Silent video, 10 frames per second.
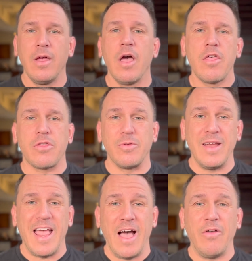
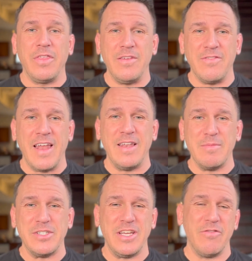three healthy vending
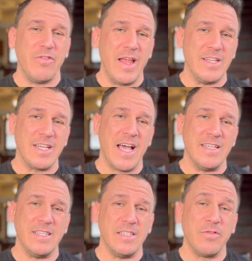machine
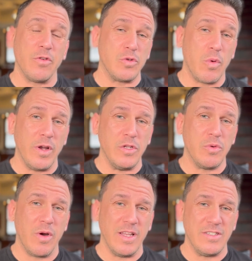franchises for
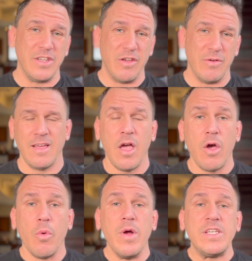2022.
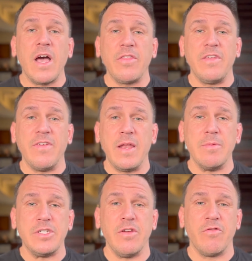Which healthy vending
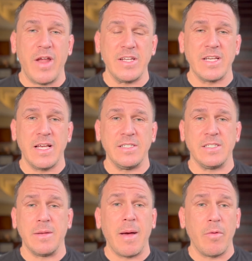machine
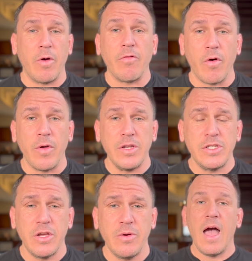franchises am I referring
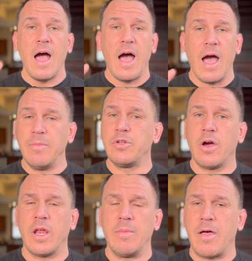to? I'm
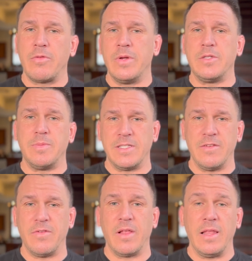talking about three
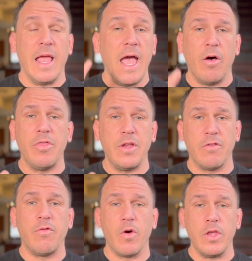specifically Healthier
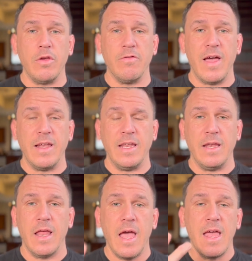for You
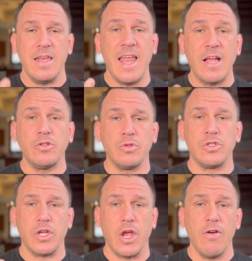Vending, naturals
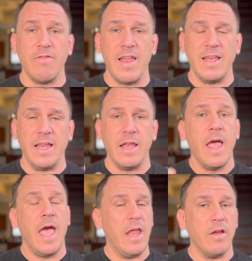to go vending,
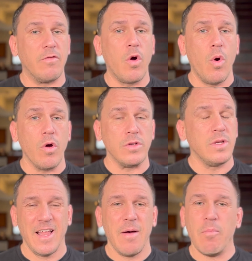and of course,
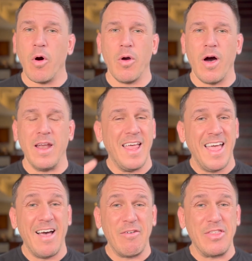more on
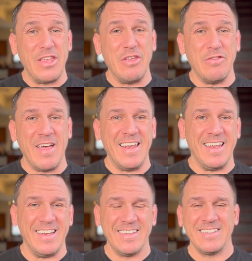healthy you
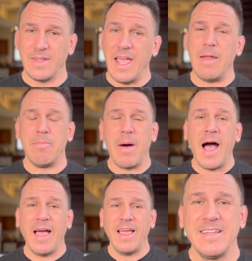vending. And by